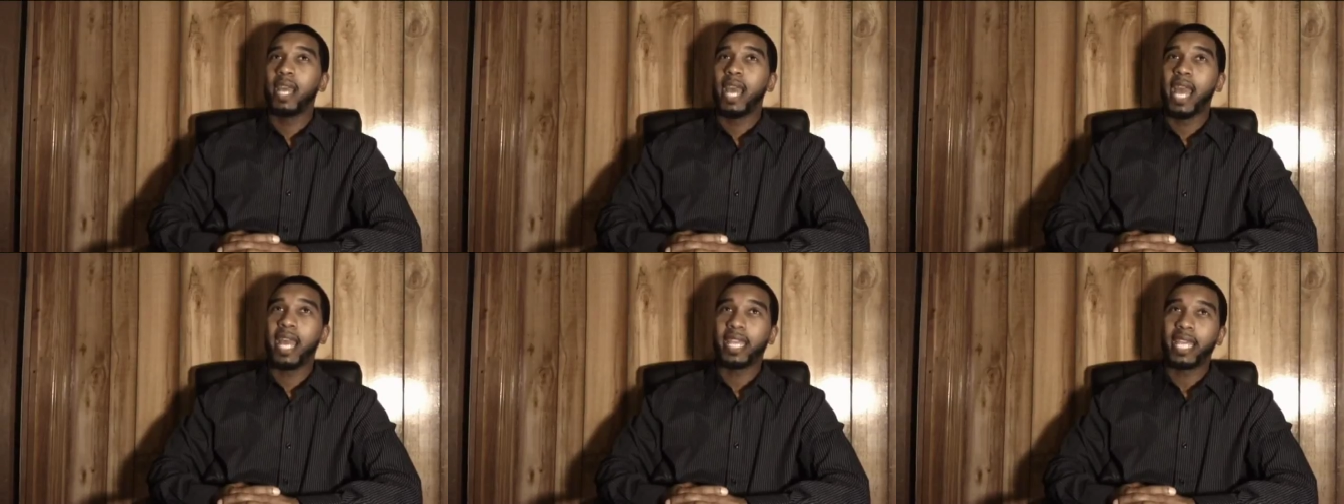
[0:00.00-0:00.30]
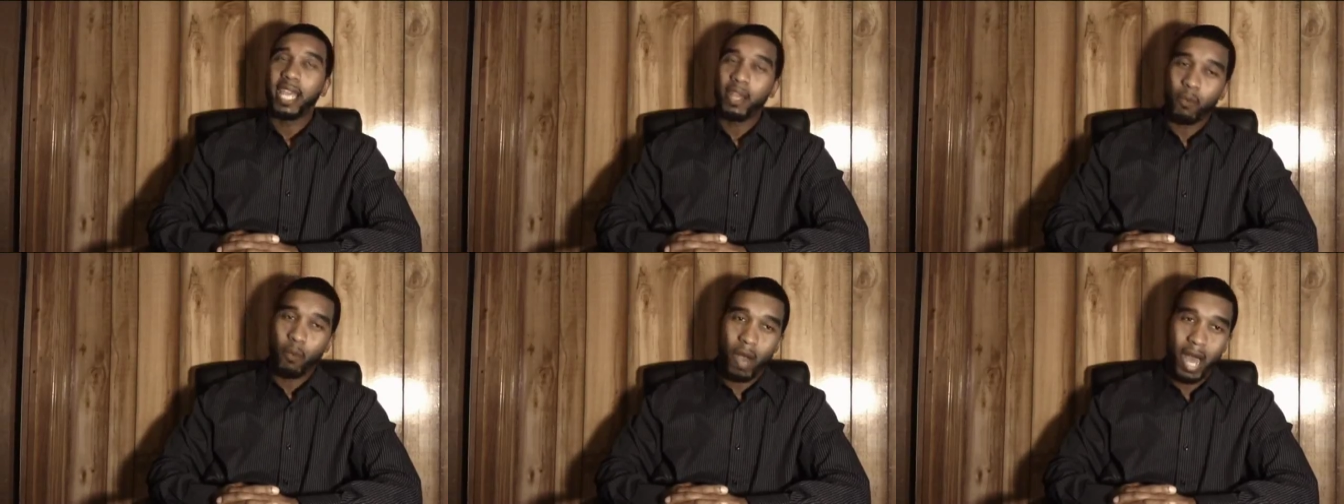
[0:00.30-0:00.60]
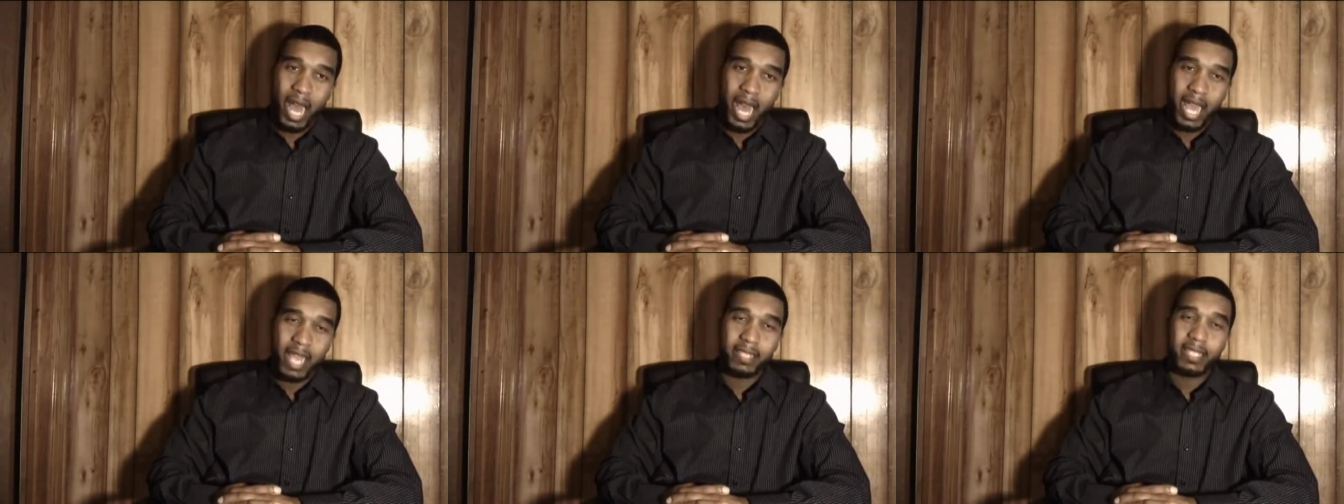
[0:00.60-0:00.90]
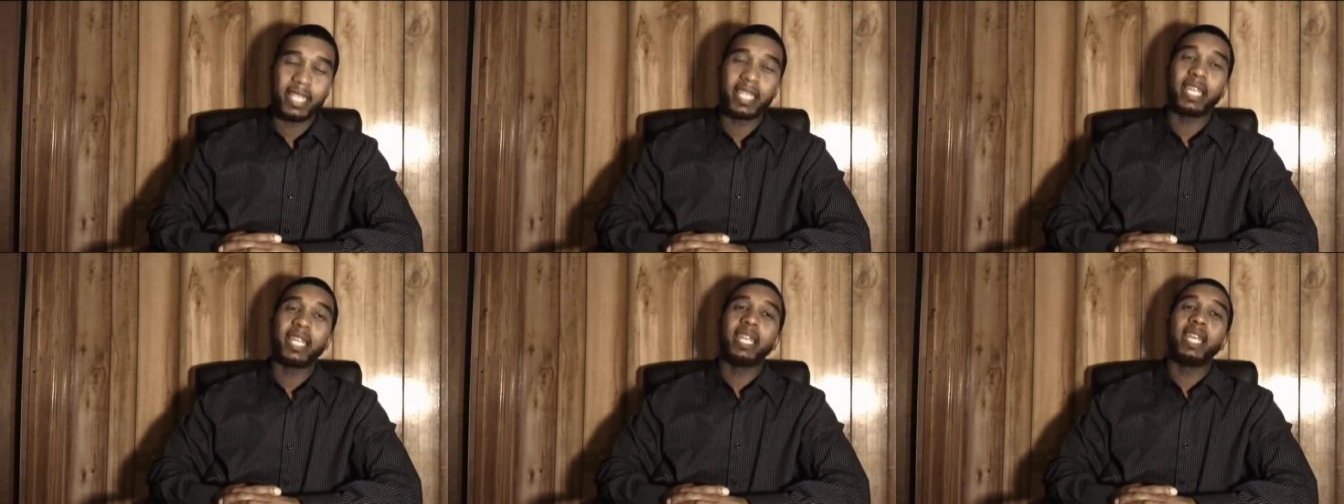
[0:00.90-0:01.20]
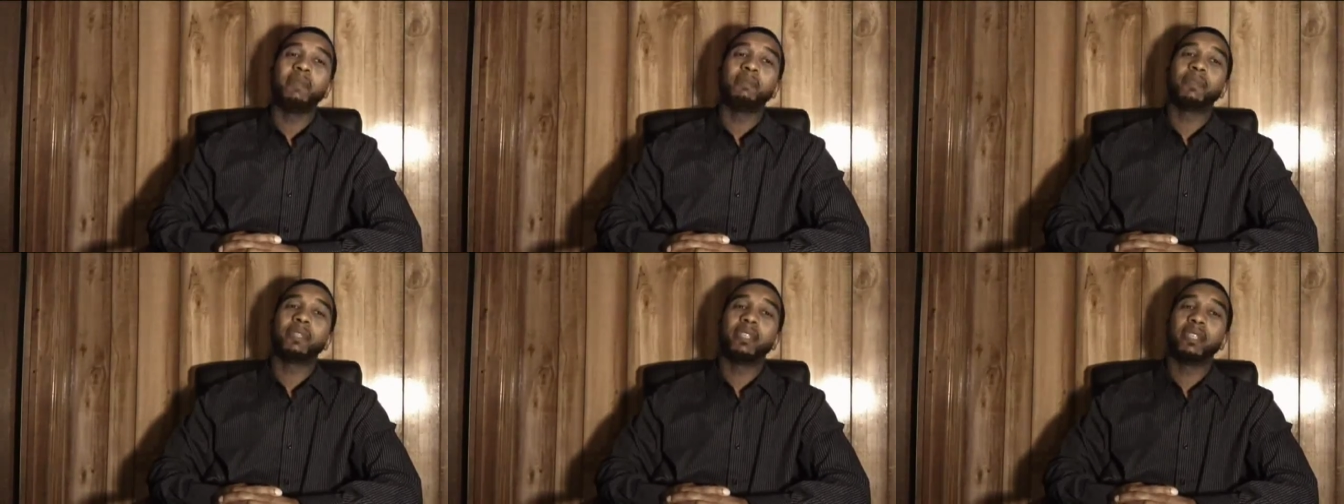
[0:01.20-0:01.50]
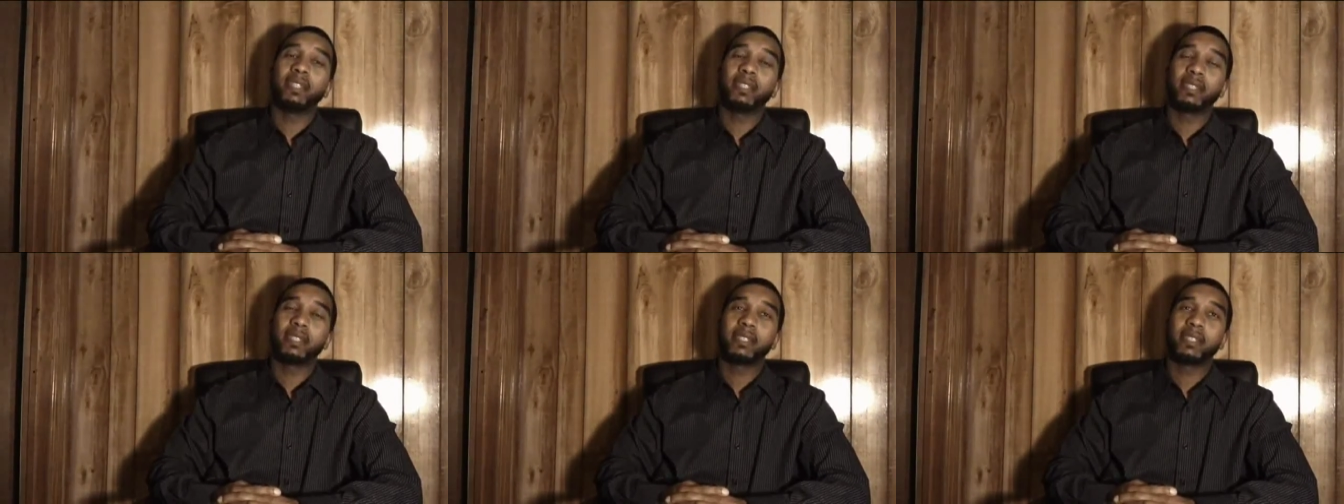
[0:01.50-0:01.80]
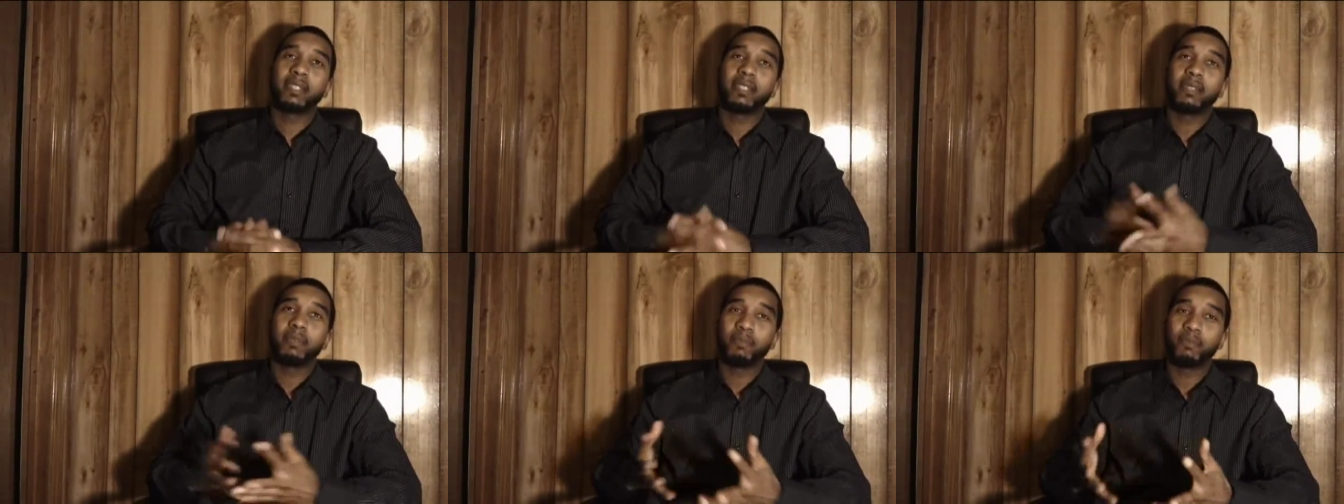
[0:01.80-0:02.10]
and get wise and get hip to
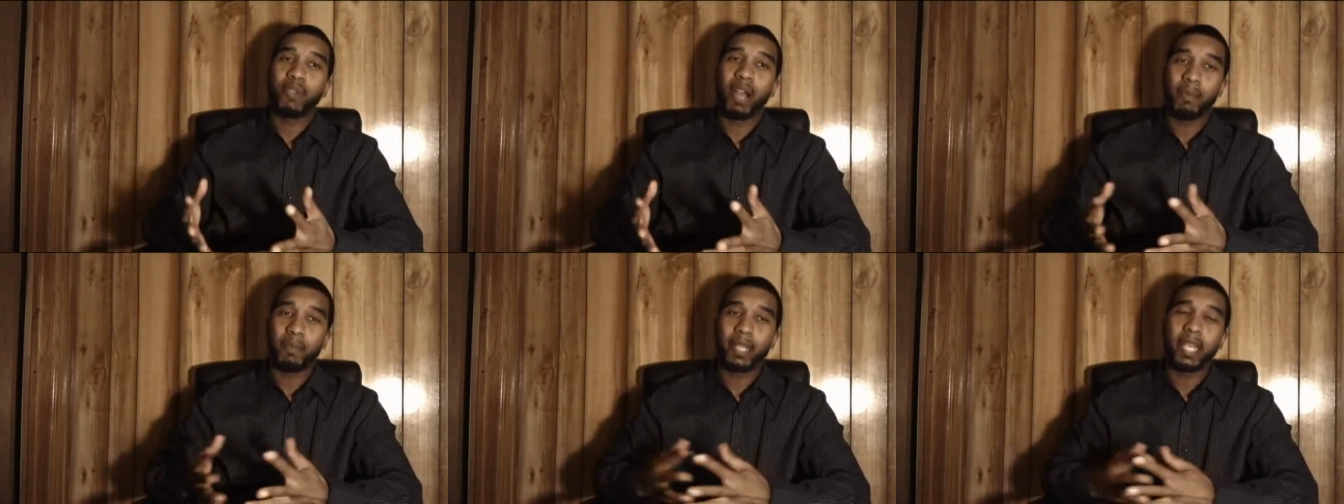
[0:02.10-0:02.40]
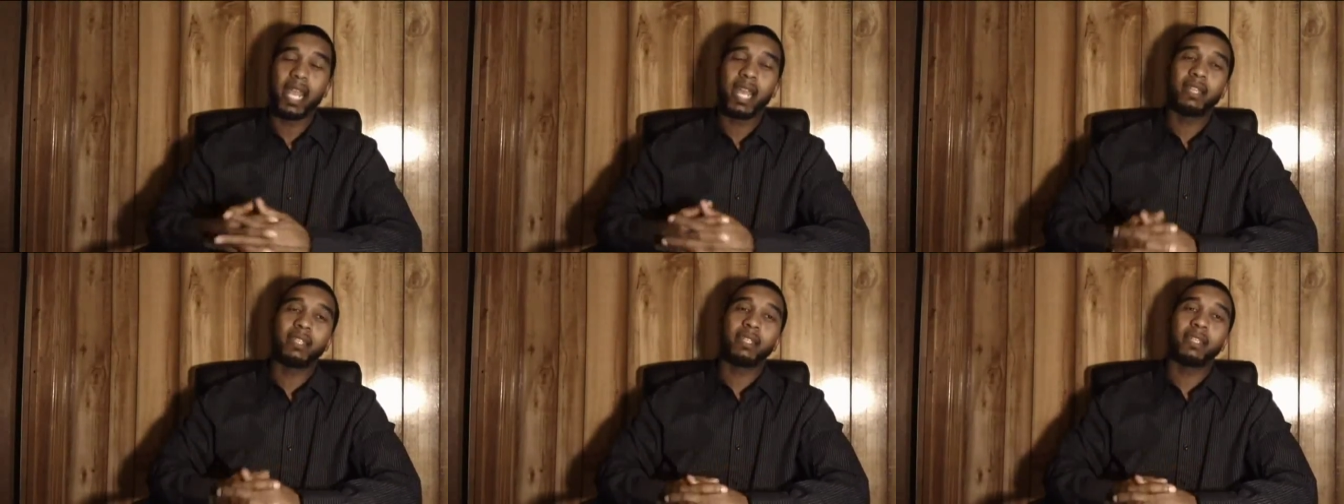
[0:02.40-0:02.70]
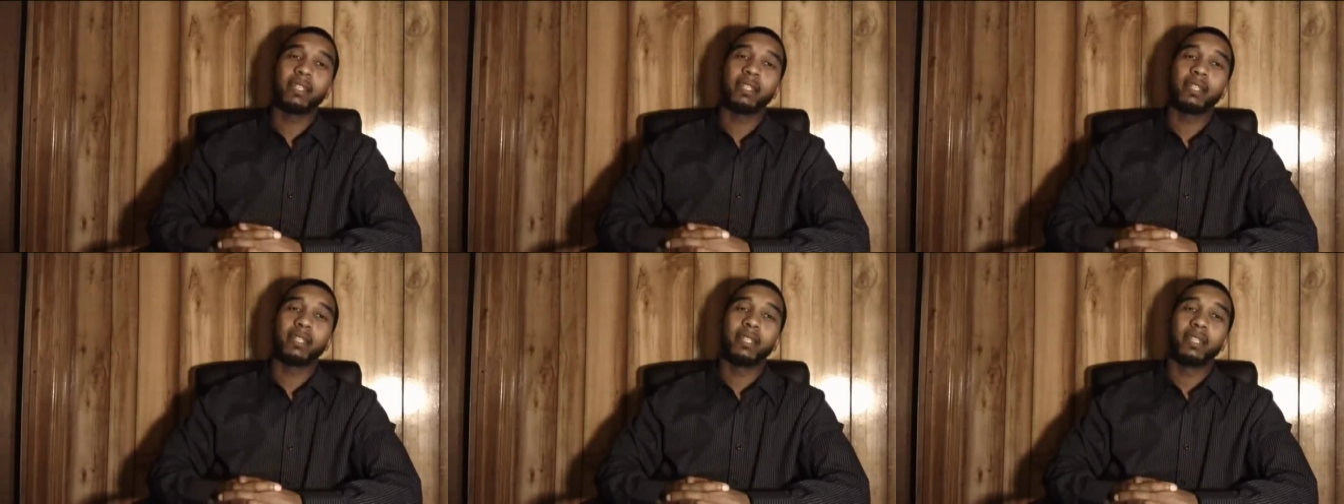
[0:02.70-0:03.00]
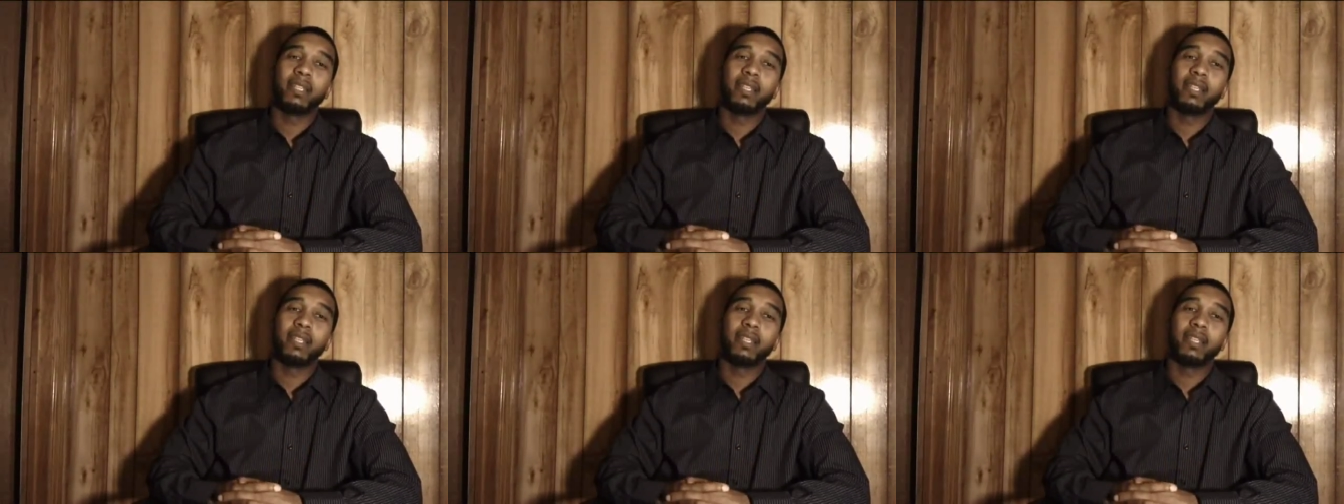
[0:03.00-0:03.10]
this propaganda.